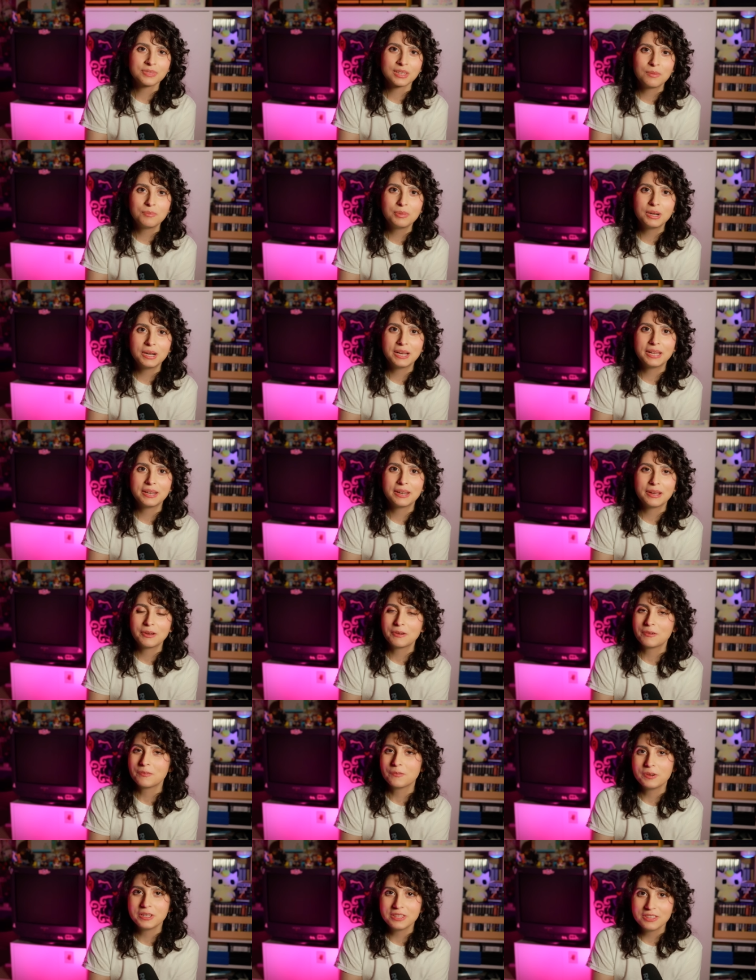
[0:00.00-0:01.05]
But
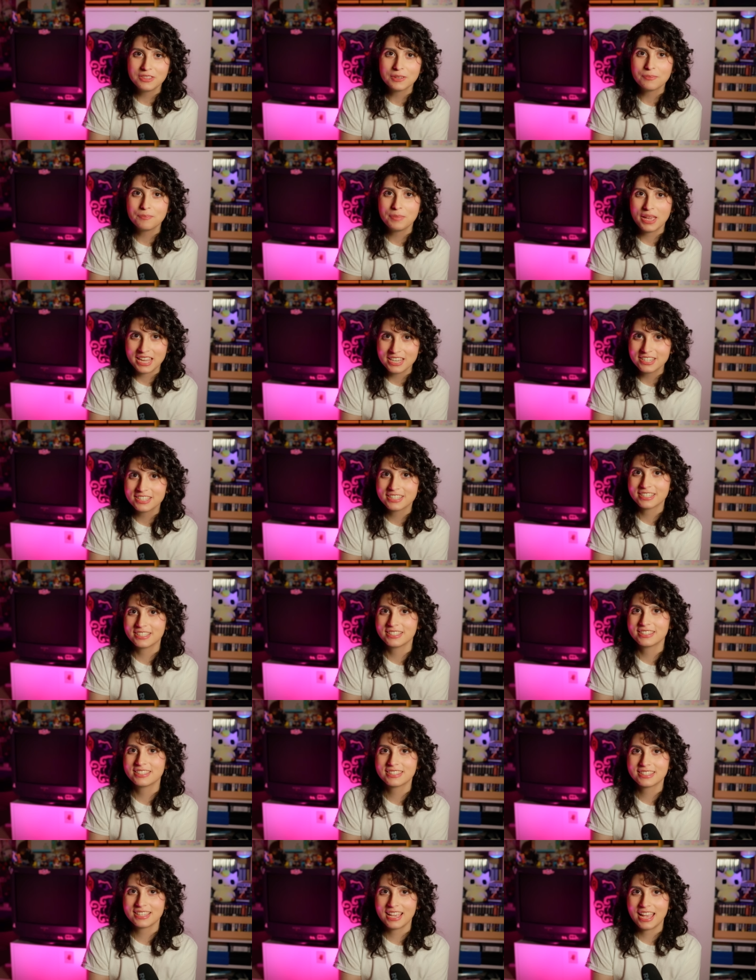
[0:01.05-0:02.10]
with the
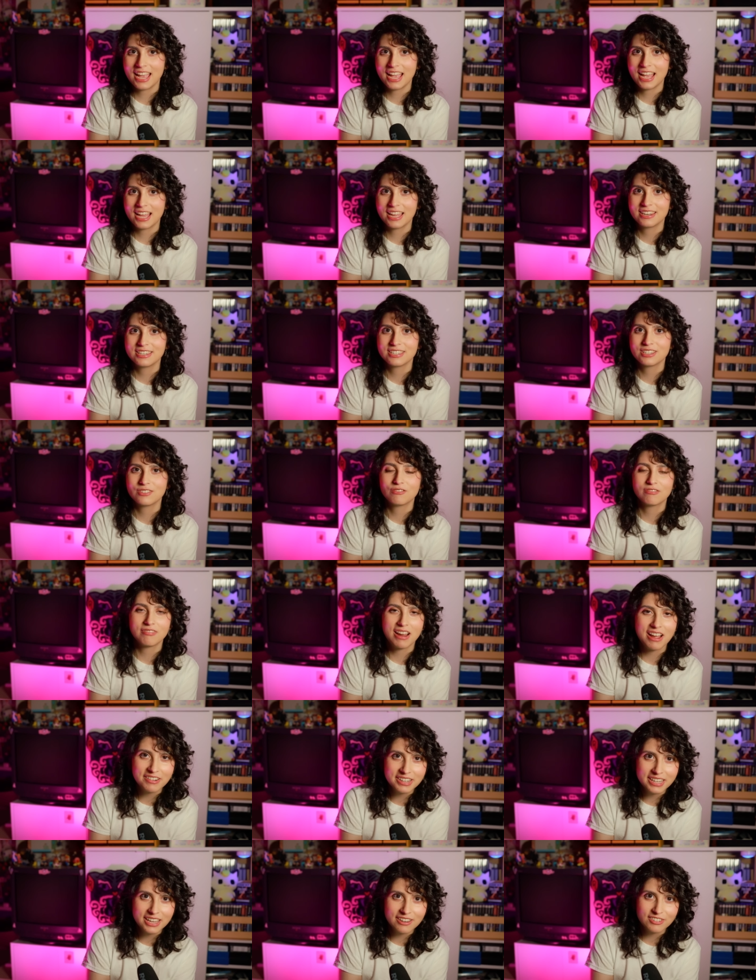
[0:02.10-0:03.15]
patience and
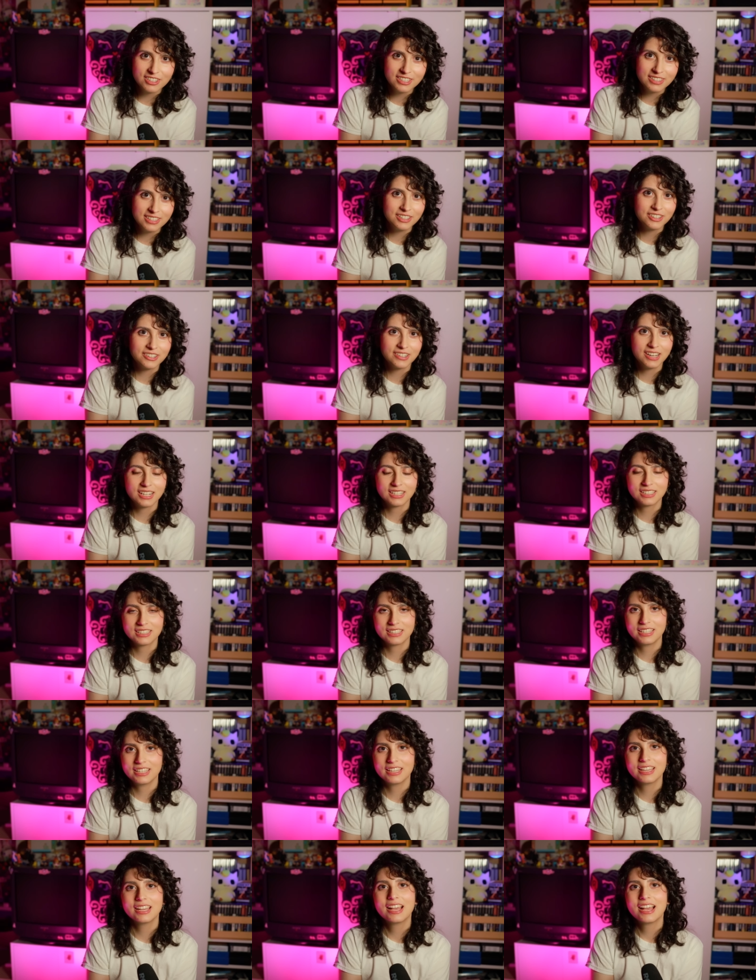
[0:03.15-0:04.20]
routing everything
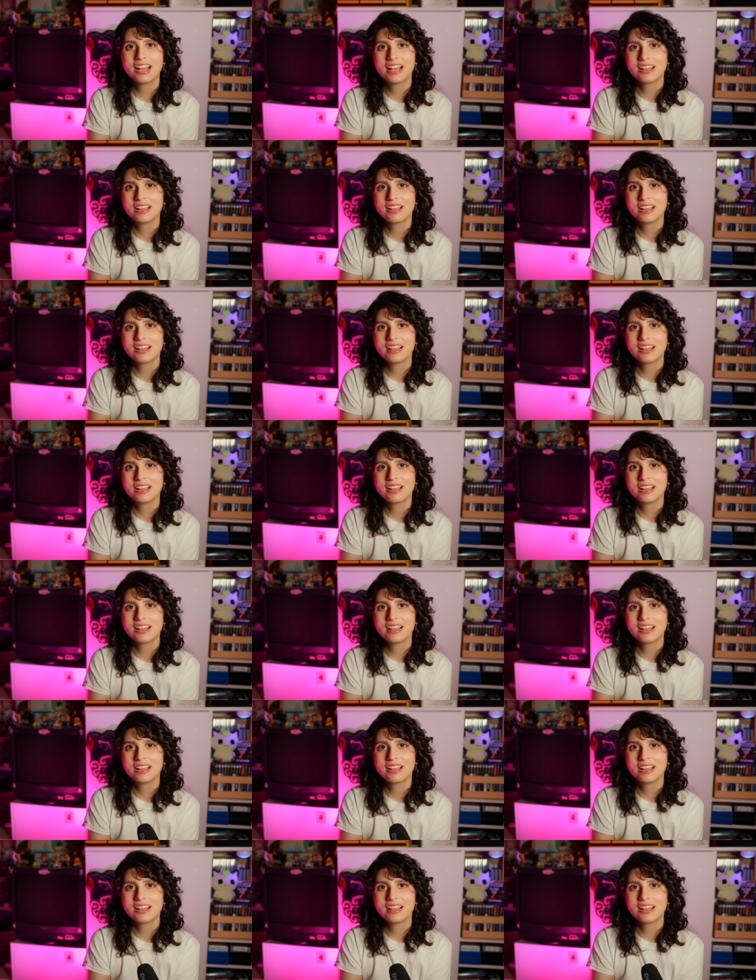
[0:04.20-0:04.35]
correctly,